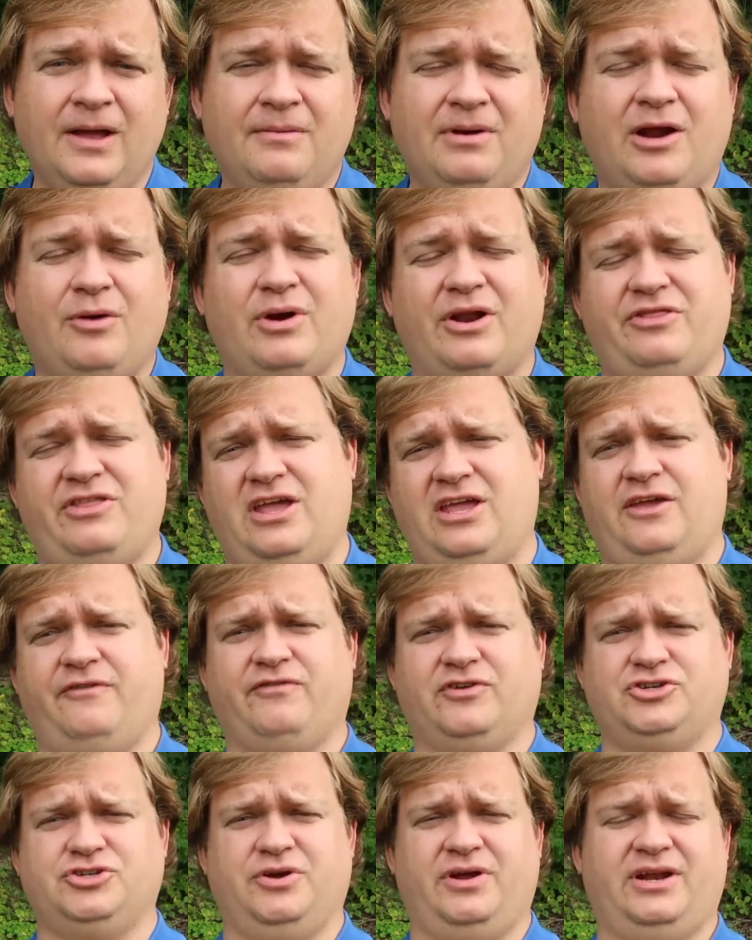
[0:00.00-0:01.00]
But I want to thank you
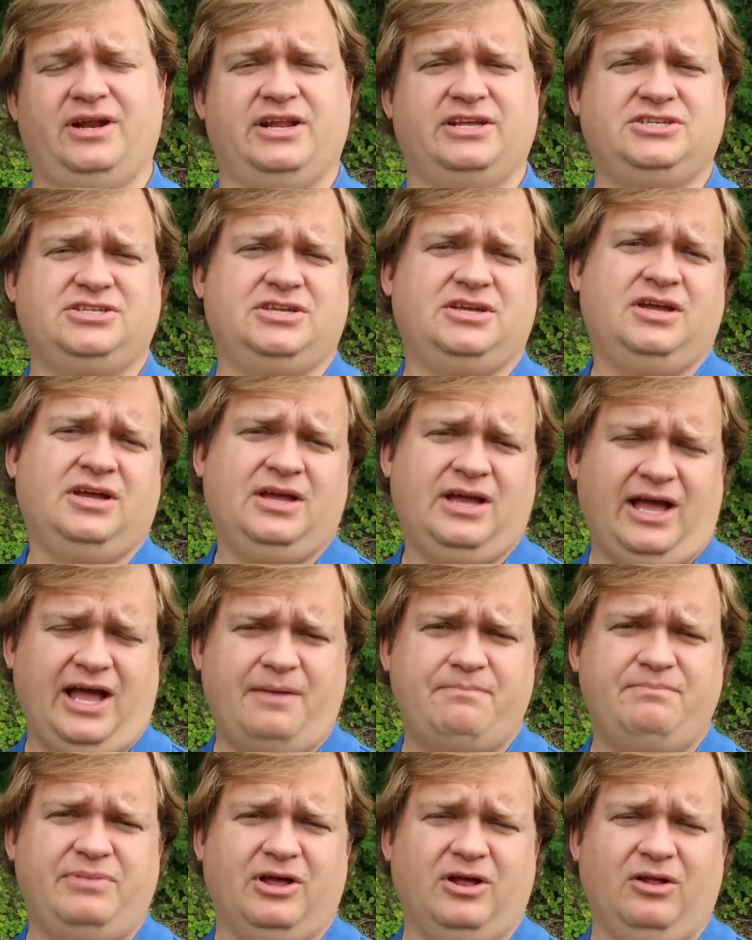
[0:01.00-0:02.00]
for joining us.
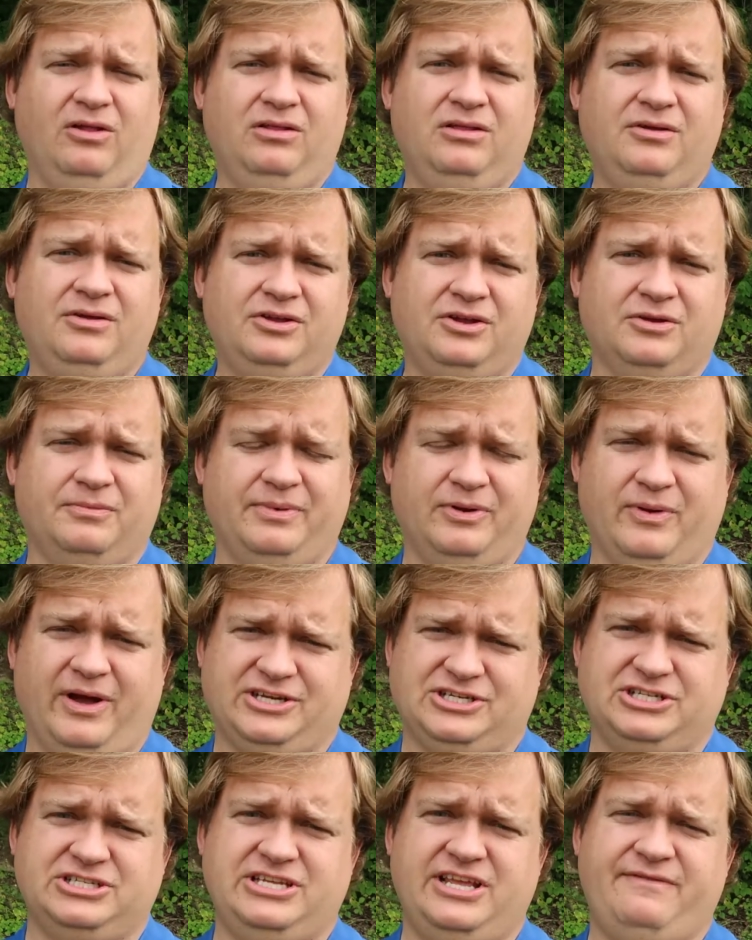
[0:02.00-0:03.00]
I'm Bill. You've been
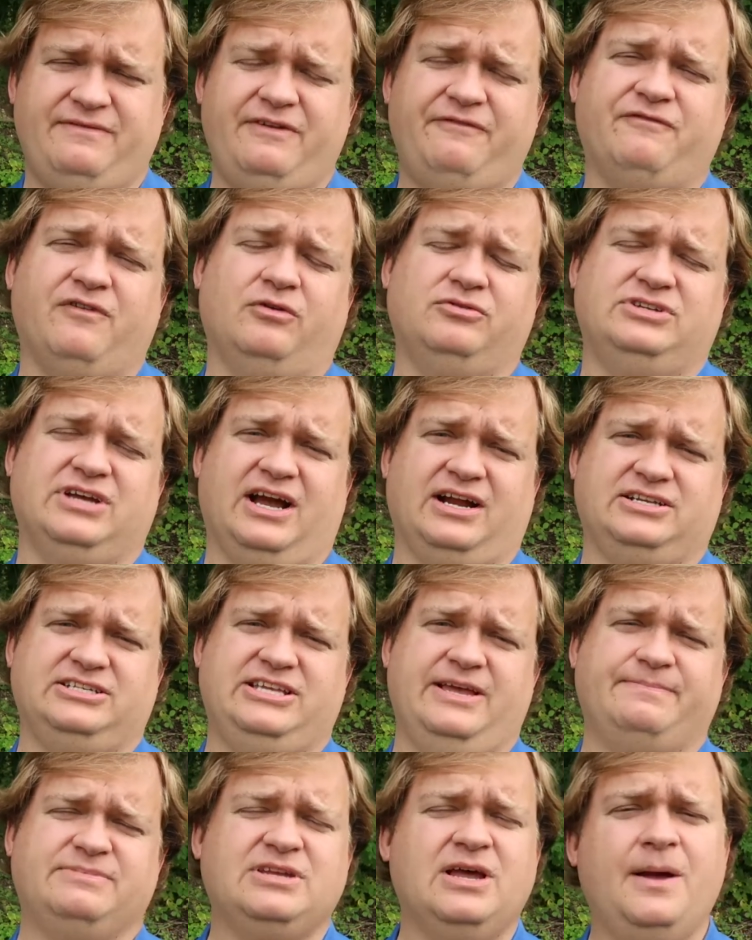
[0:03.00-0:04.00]
watching TV Photog
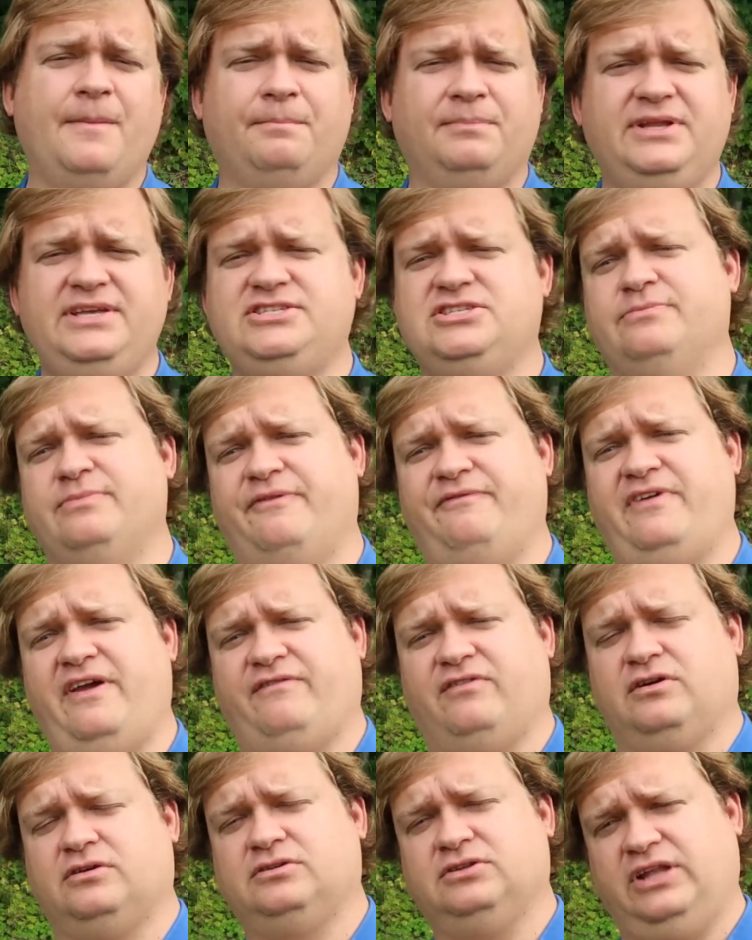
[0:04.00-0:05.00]
Tips. Please do me a
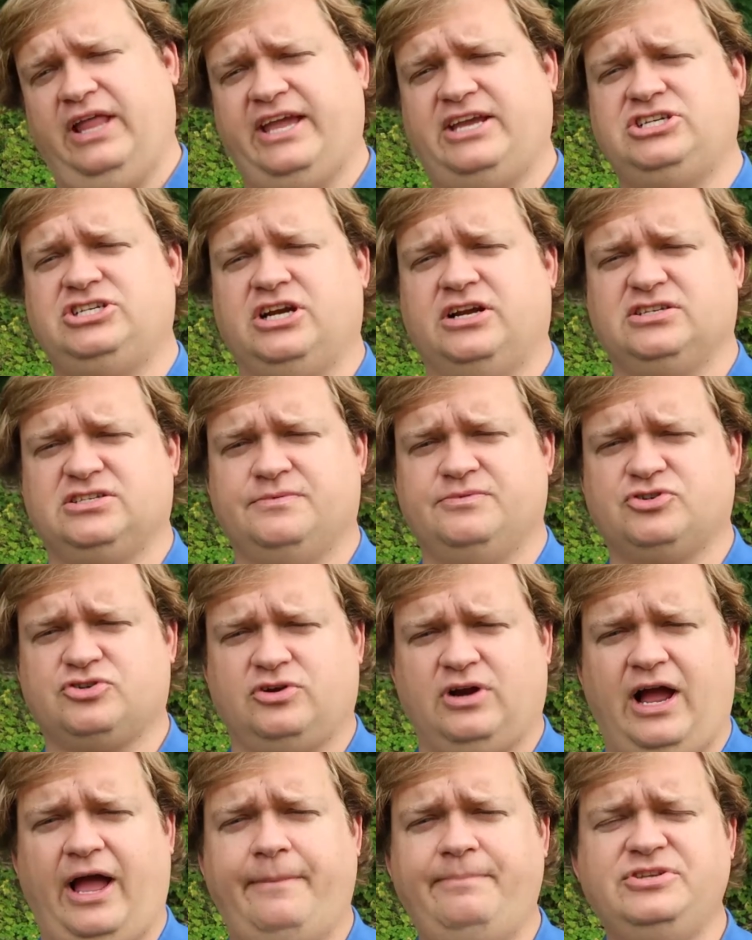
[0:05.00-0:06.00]
favor, like, share, and
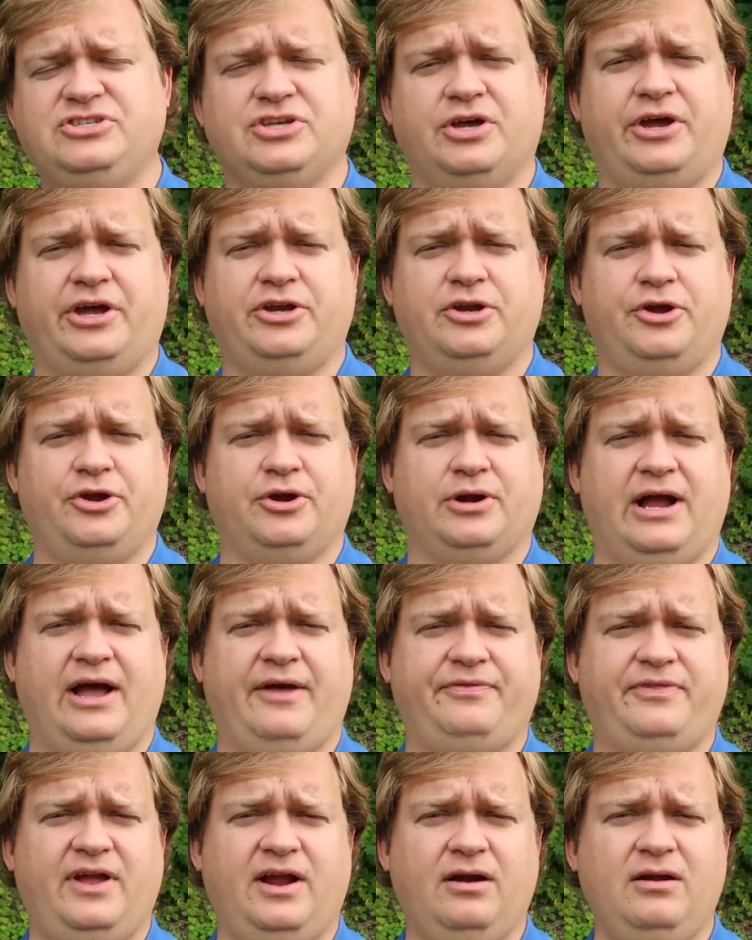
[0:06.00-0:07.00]
subscribe so I know you're
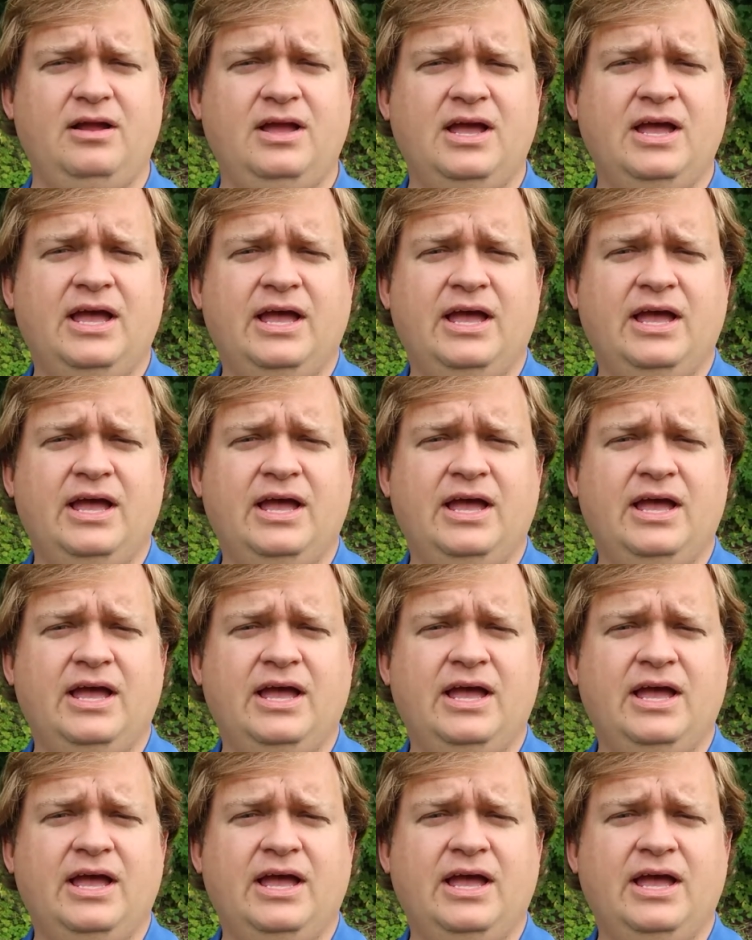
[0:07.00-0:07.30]
out there.